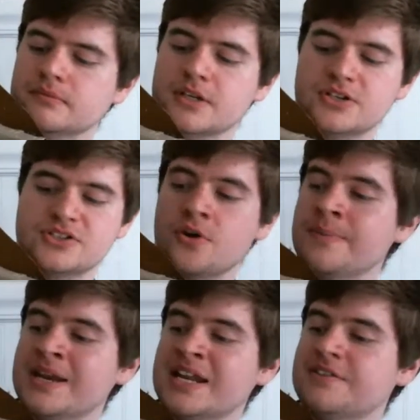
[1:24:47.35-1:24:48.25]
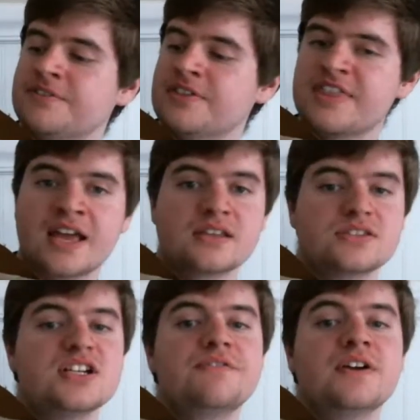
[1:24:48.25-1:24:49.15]
There's so many different things.
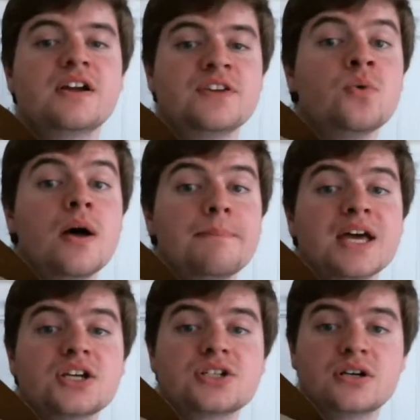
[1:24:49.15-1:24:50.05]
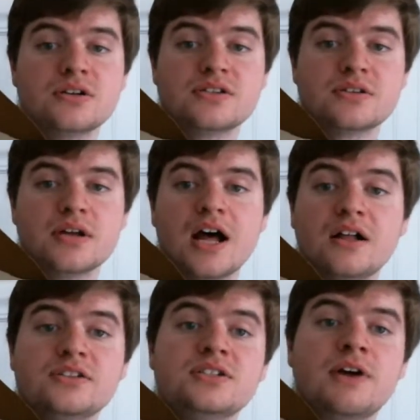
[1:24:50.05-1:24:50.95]
Jeffrey, if you want pictures,
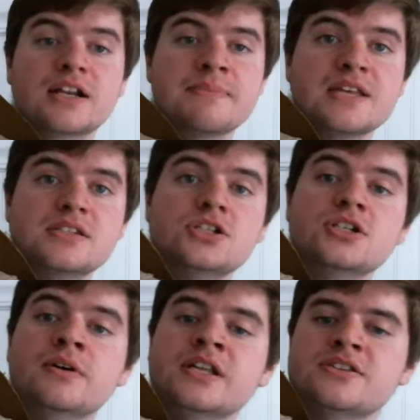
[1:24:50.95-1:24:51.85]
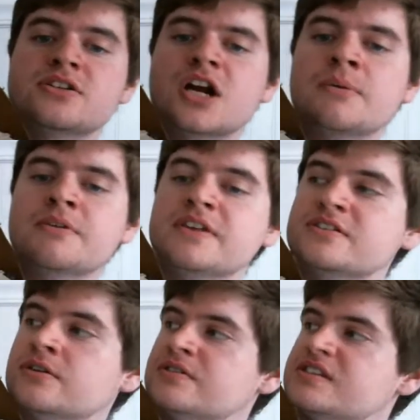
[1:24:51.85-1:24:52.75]
I'll direct message you on Instagram if these
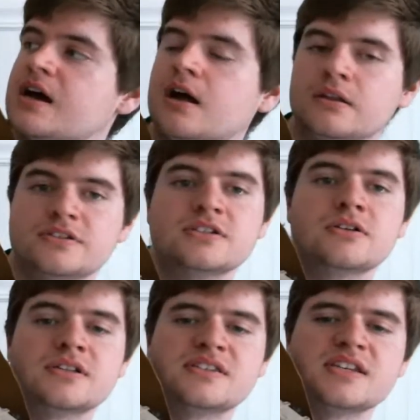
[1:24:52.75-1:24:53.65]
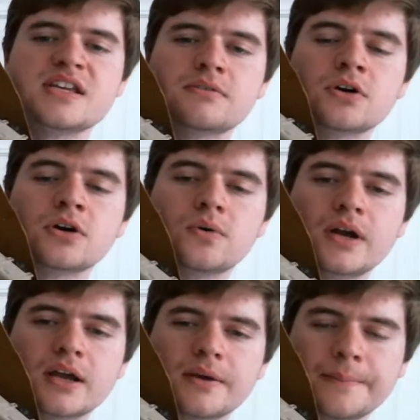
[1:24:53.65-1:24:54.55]
don't sell so you can see real
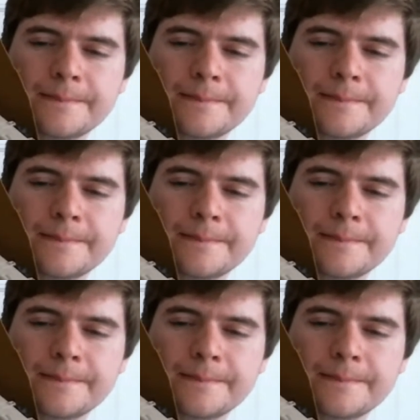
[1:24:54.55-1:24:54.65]
quick.